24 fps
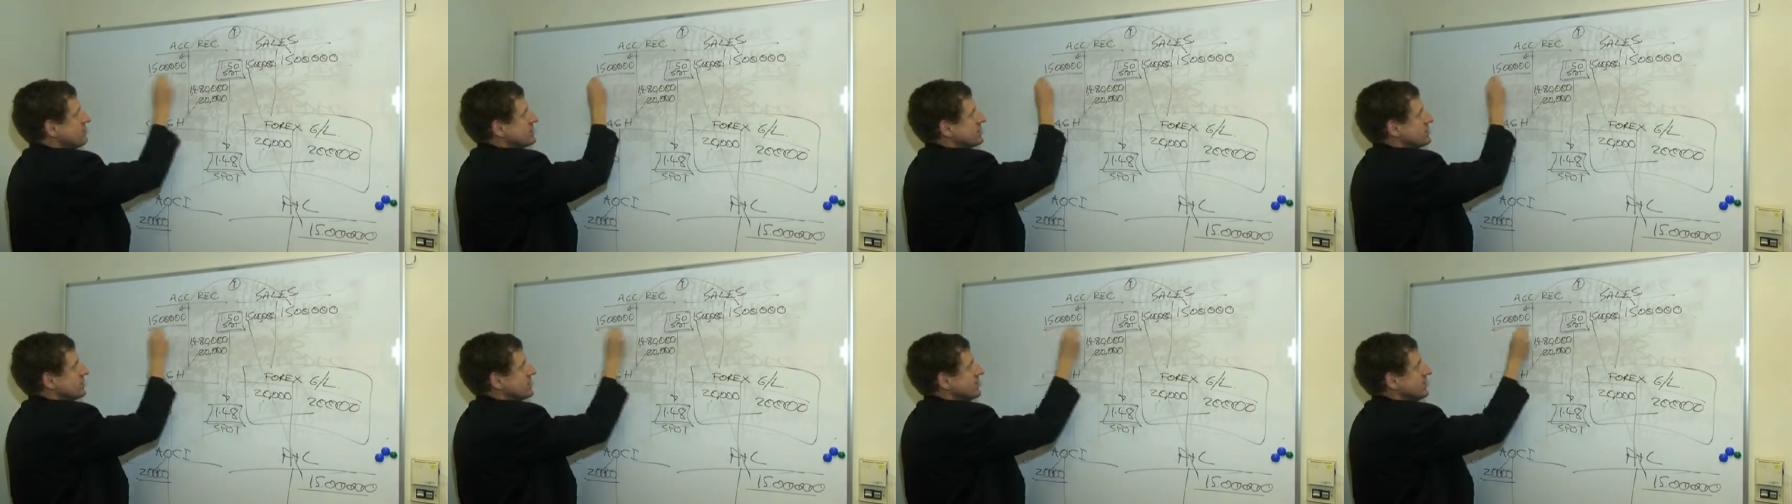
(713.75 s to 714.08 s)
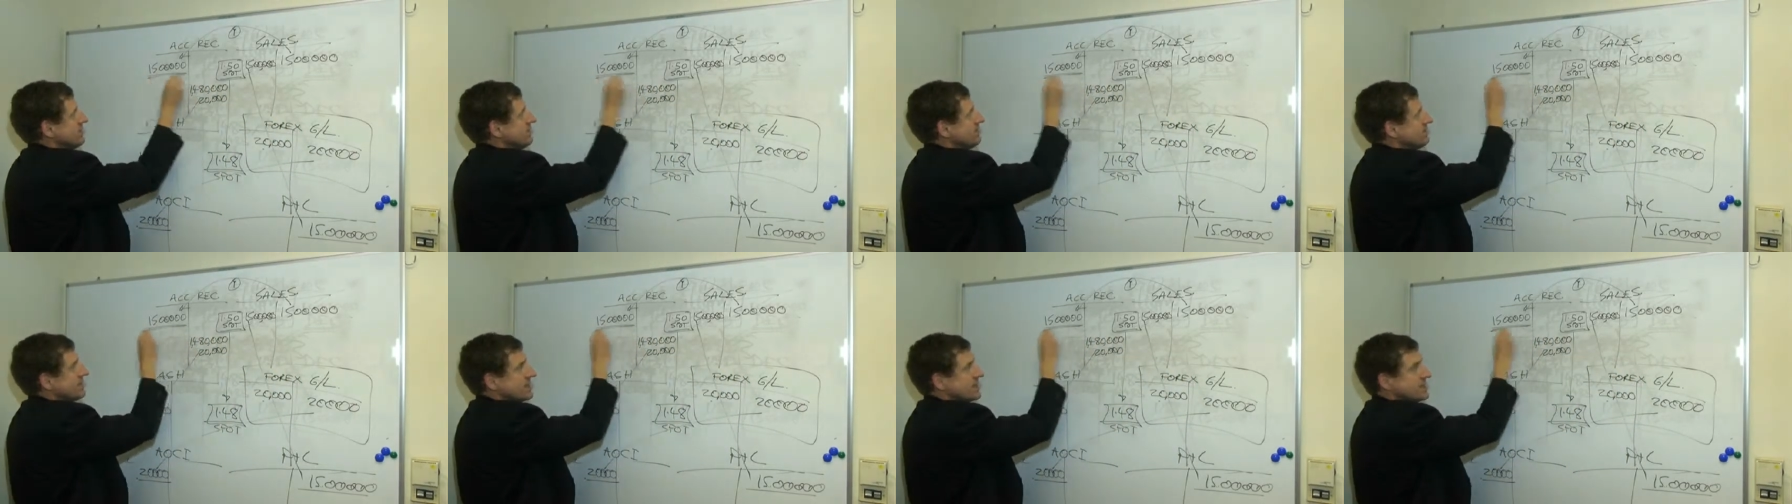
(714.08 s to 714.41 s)
to
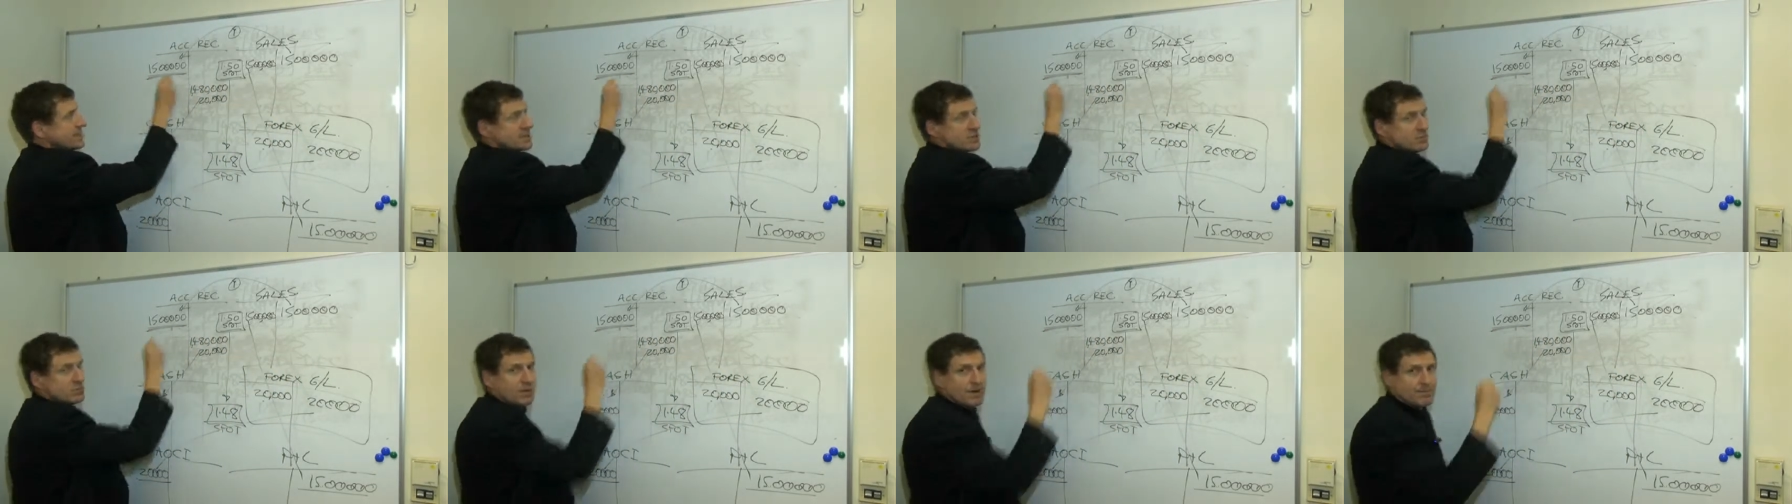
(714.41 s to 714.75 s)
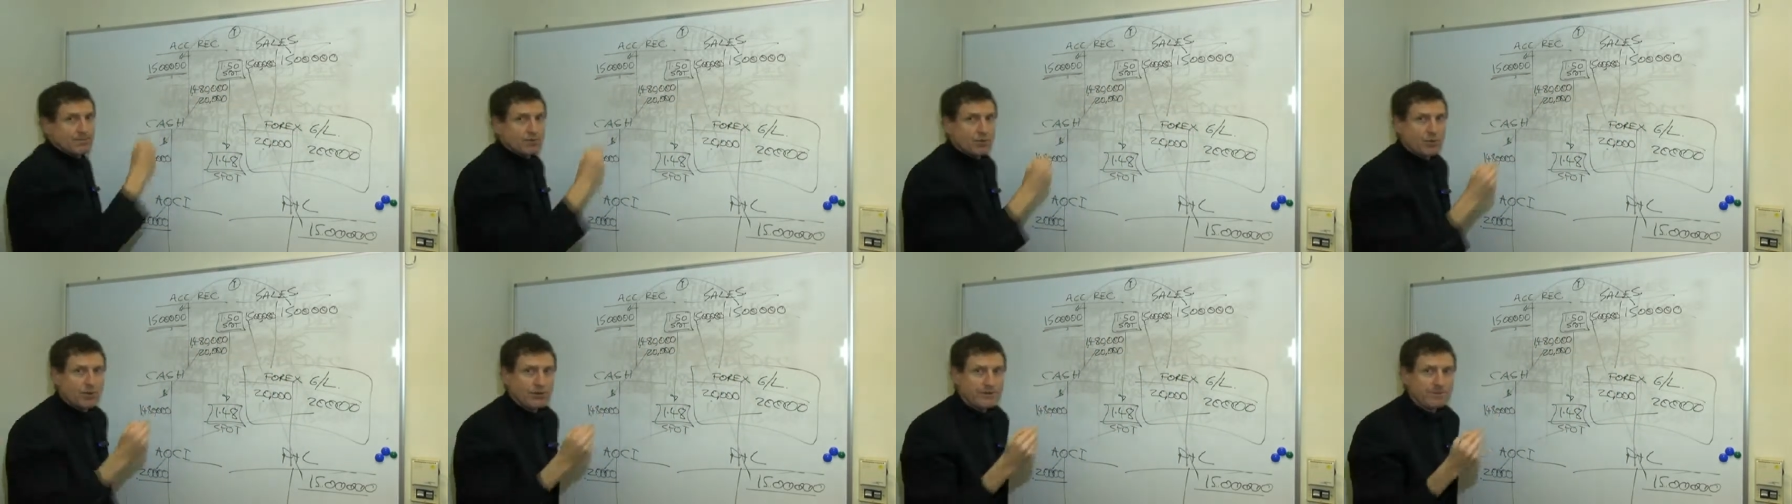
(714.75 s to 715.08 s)
receive, that is the
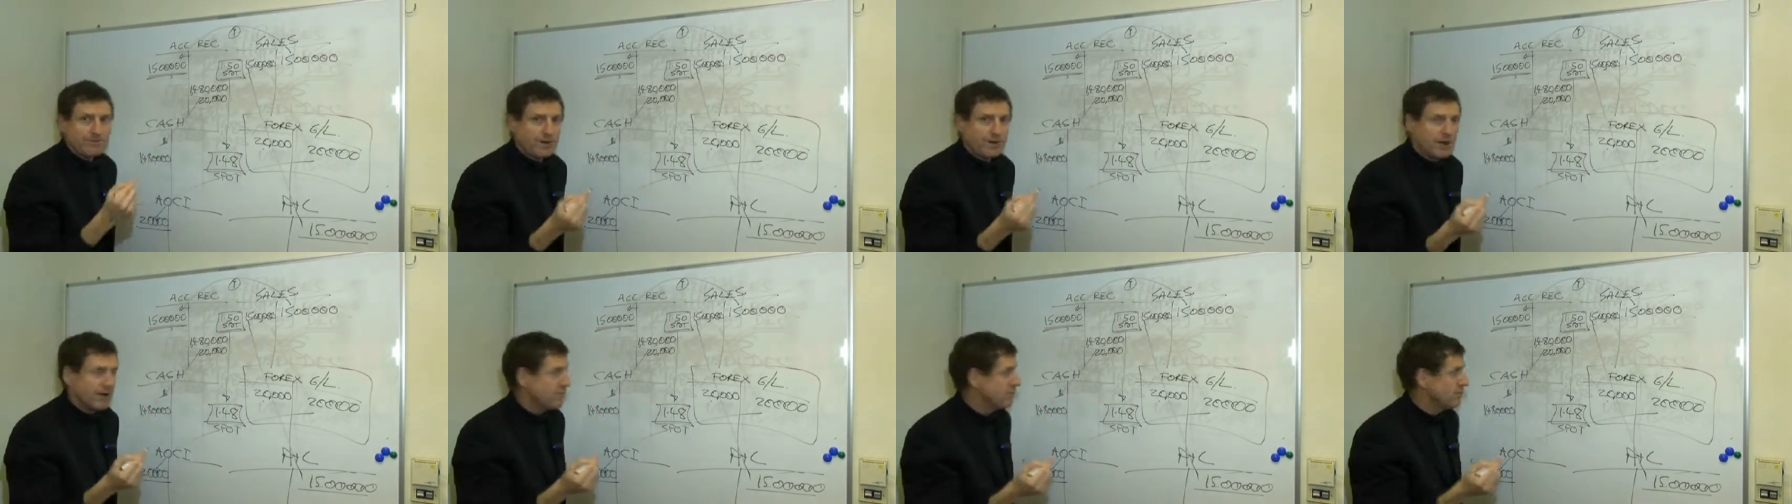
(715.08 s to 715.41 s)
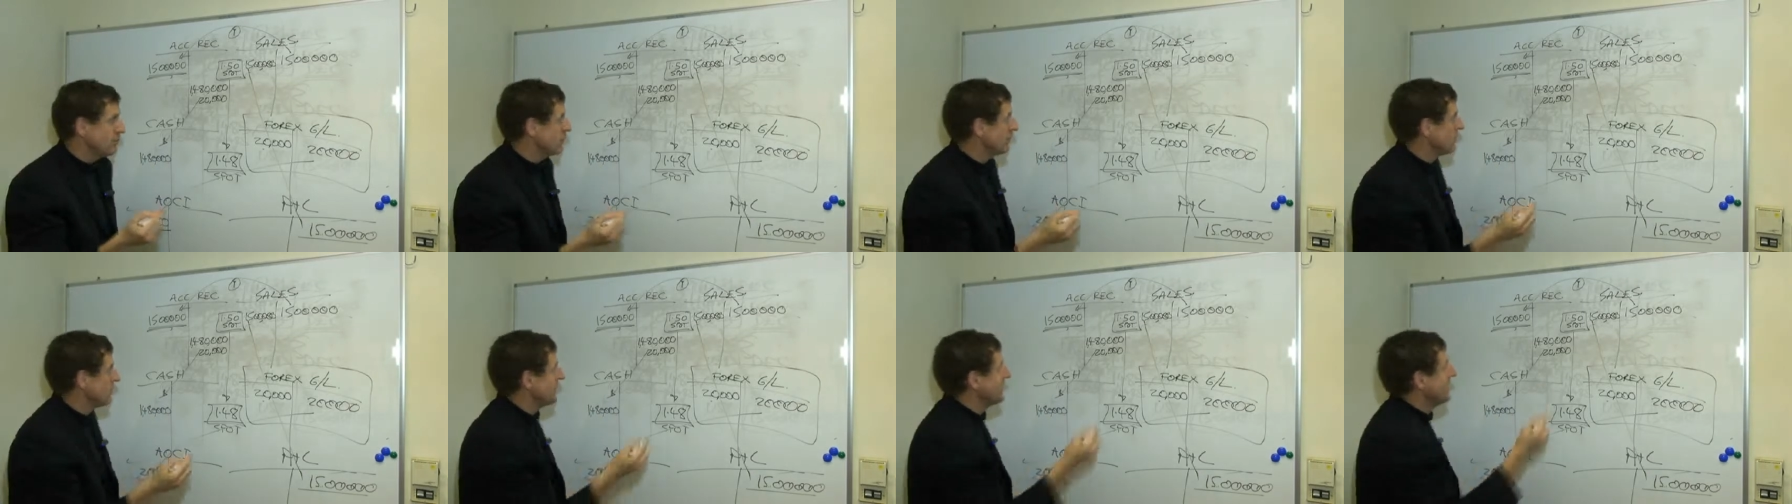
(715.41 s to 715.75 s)

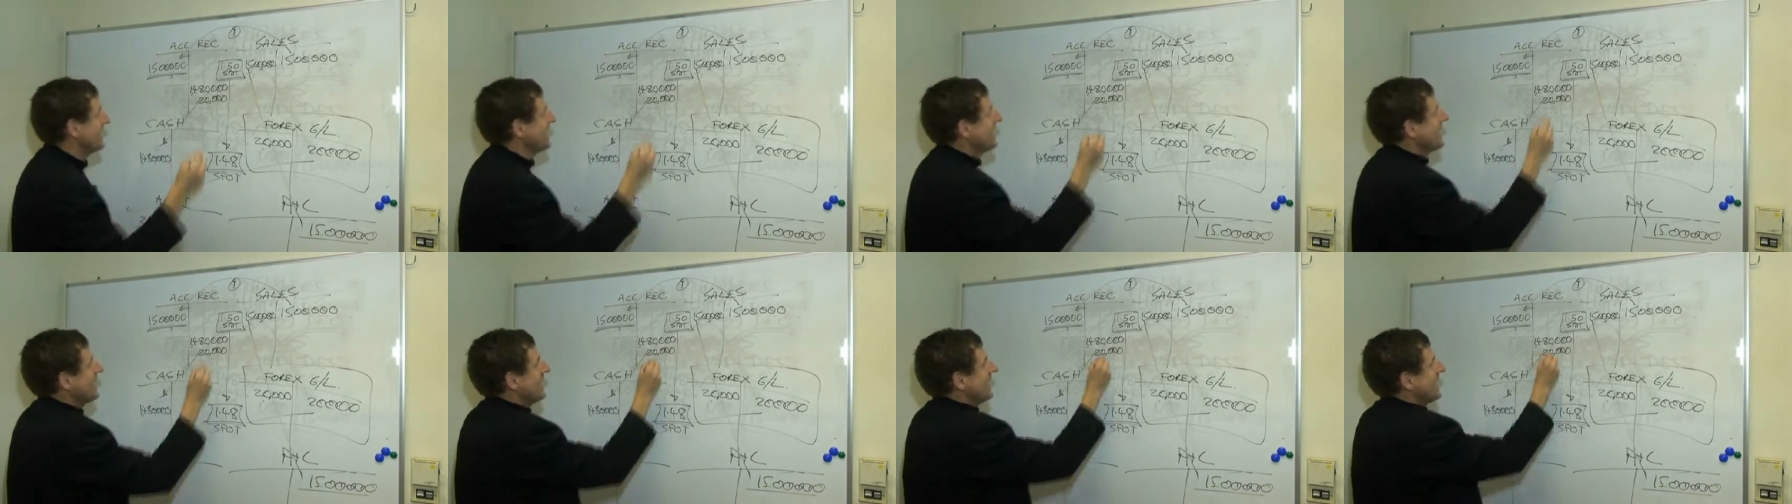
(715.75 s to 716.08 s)
1.5 million,